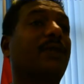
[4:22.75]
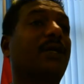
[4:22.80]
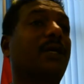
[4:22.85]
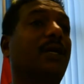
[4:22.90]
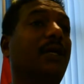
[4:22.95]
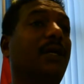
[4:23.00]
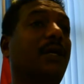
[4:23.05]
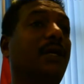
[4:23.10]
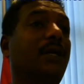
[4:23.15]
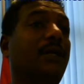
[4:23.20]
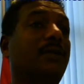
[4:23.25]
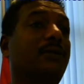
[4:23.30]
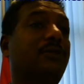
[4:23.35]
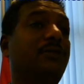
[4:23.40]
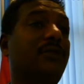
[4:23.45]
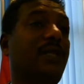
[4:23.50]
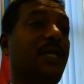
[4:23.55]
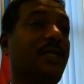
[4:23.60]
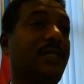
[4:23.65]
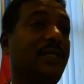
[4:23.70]
To
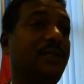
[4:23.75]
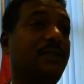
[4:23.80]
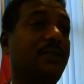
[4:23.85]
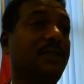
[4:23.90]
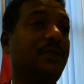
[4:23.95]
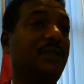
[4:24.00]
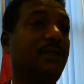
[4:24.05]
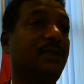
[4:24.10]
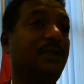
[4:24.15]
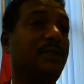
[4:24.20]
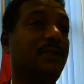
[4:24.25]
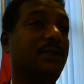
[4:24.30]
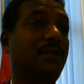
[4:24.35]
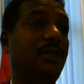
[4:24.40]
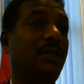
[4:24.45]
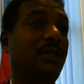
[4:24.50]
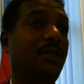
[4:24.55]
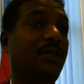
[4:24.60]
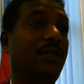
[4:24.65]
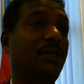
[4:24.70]
that extent,
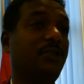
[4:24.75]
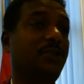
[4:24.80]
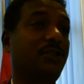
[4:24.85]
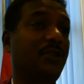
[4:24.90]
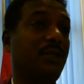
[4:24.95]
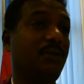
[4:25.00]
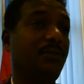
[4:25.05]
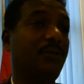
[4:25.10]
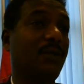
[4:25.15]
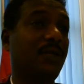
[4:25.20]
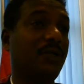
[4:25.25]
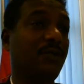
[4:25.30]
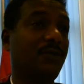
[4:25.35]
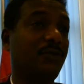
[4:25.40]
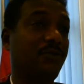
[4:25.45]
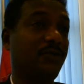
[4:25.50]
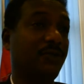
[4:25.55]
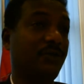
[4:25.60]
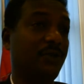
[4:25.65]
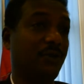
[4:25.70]
the National Bank of
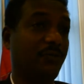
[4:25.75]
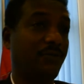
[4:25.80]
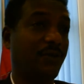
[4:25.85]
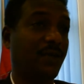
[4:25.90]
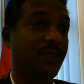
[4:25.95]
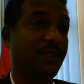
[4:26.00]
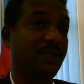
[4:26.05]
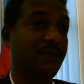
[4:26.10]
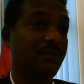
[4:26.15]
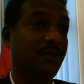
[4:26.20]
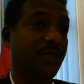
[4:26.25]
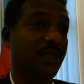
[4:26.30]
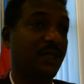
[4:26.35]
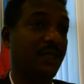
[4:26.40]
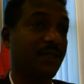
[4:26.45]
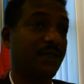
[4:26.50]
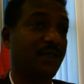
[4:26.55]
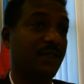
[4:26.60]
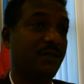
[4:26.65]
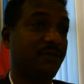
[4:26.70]
Ethiopia is
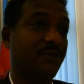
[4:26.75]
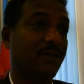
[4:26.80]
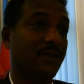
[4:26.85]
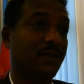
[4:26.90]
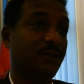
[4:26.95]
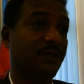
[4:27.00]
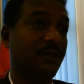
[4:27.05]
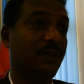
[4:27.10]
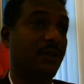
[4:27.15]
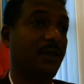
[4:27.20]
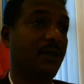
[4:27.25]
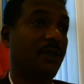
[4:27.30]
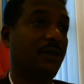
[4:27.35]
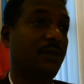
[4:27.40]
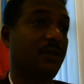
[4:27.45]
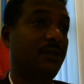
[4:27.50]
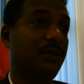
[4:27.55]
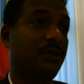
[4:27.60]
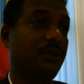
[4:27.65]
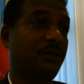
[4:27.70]
making the effort
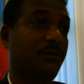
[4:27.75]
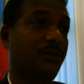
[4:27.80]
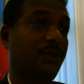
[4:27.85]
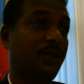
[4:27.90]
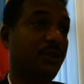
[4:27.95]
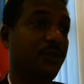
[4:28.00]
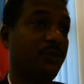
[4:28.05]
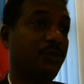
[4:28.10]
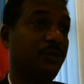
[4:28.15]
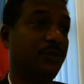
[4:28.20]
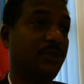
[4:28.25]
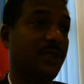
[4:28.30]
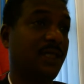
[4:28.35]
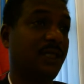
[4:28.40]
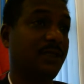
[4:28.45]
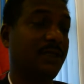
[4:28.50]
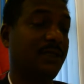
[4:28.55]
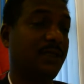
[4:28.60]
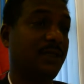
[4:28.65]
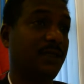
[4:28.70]
to make sure
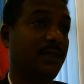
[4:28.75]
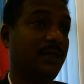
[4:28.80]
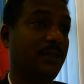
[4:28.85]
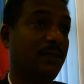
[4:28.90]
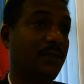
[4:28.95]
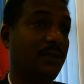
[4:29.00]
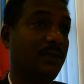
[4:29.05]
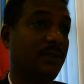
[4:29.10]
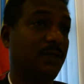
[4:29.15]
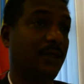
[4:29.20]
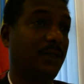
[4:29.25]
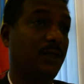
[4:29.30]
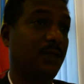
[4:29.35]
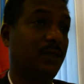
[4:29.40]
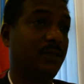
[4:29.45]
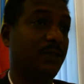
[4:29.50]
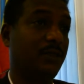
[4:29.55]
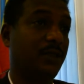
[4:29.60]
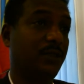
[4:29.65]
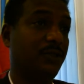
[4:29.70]
that
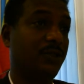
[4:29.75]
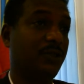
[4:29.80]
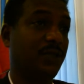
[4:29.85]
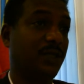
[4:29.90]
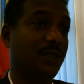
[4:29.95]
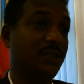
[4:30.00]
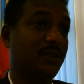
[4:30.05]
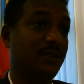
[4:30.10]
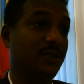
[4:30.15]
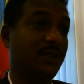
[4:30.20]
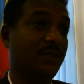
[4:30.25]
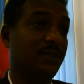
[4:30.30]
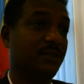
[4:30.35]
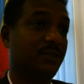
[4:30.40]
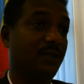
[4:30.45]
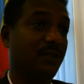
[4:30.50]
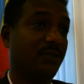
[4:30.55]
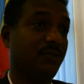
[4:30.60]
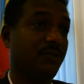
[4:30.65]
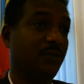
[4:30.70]
the insurance
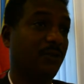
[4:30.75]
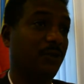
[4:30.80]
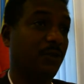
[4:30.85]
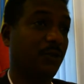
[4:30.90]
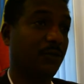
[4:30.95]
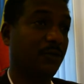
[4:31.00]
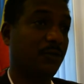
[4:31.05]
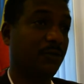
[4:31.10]
industry follow